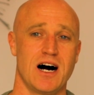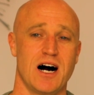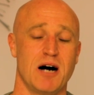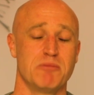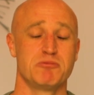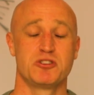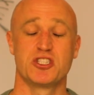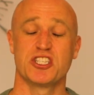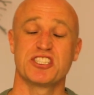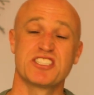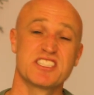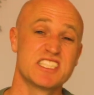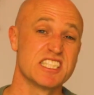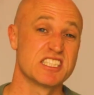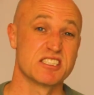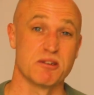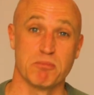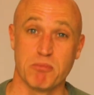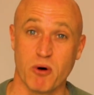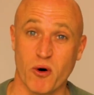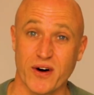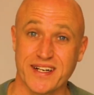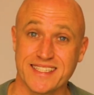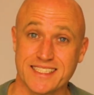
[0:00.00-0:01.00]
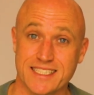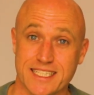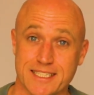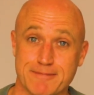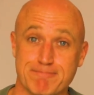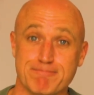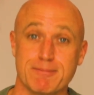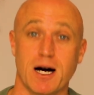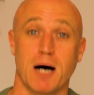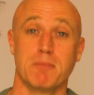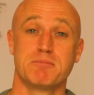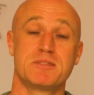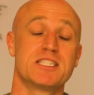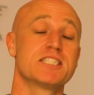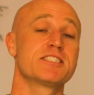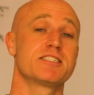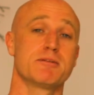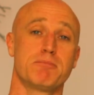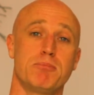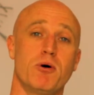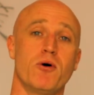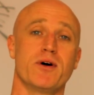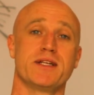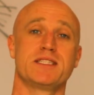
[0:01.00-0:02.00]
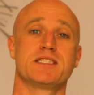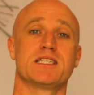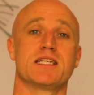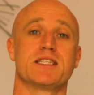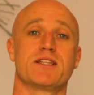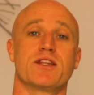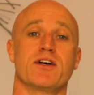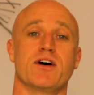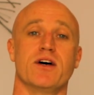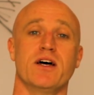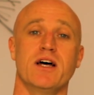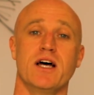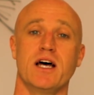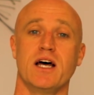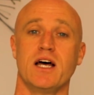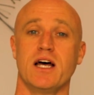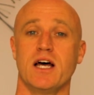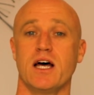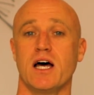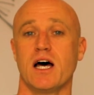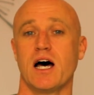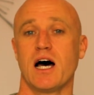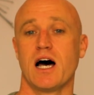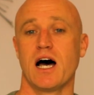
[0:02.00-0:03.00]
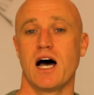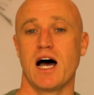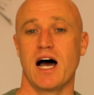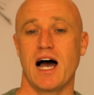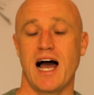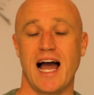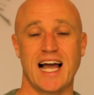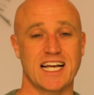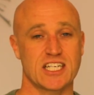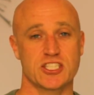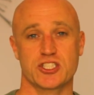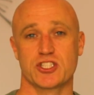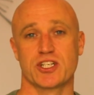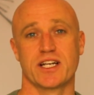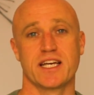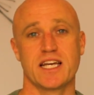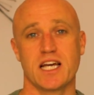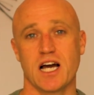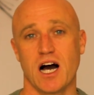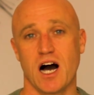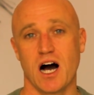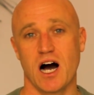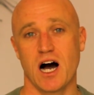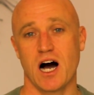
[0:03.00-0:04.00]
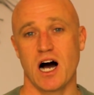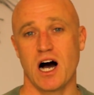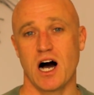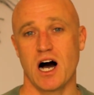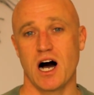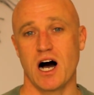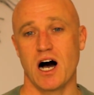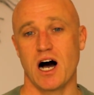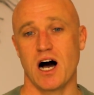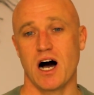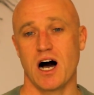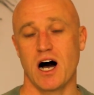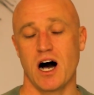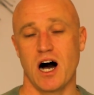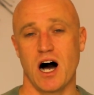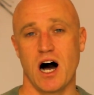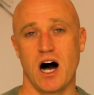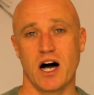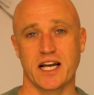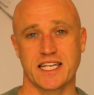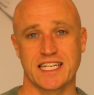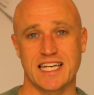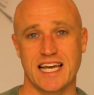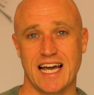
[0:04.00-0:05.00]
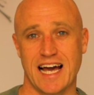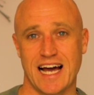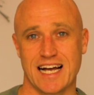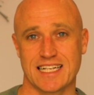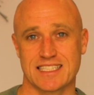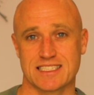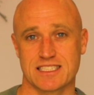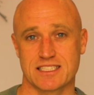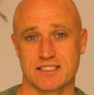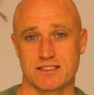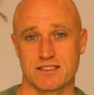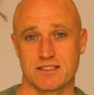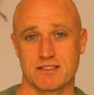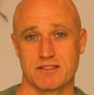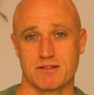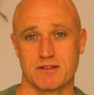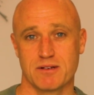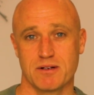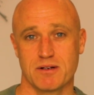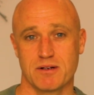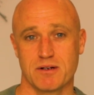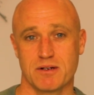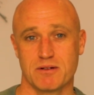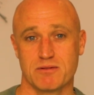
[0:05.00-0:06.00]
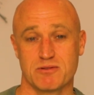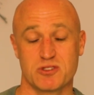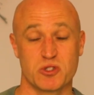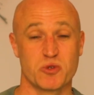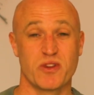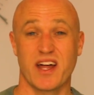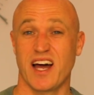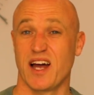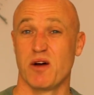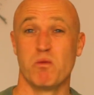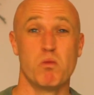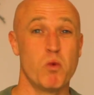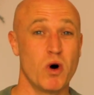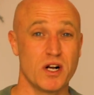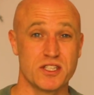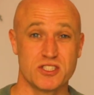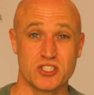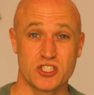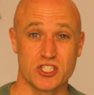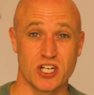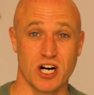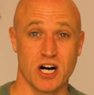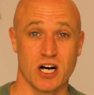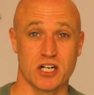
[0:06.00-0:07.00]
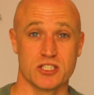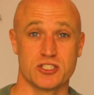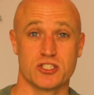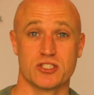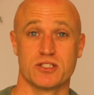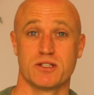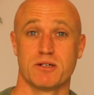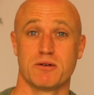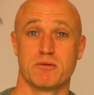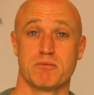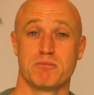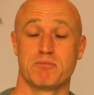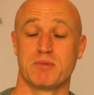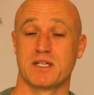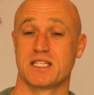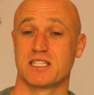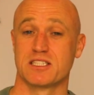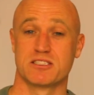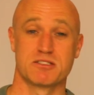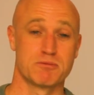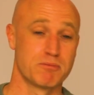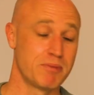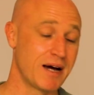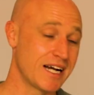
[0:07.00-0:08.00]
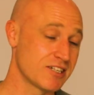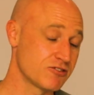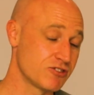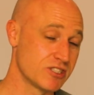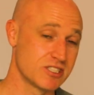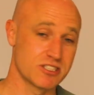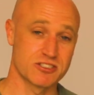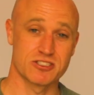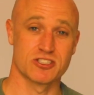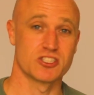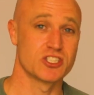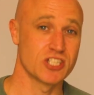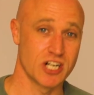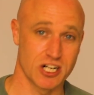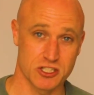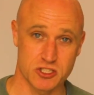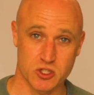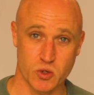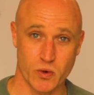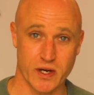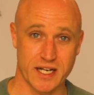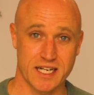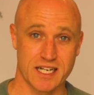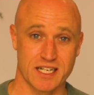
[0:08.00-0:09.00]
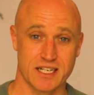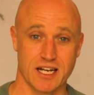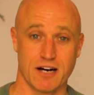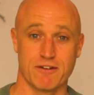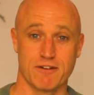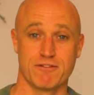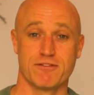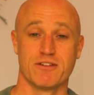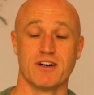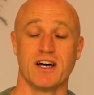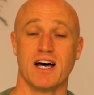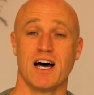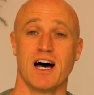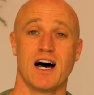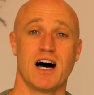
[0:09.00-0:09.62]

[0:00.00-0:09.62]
I'm just disappointed. I'm disappointed that actually I can't do that in one charge because the battery doesn't charge quick enough.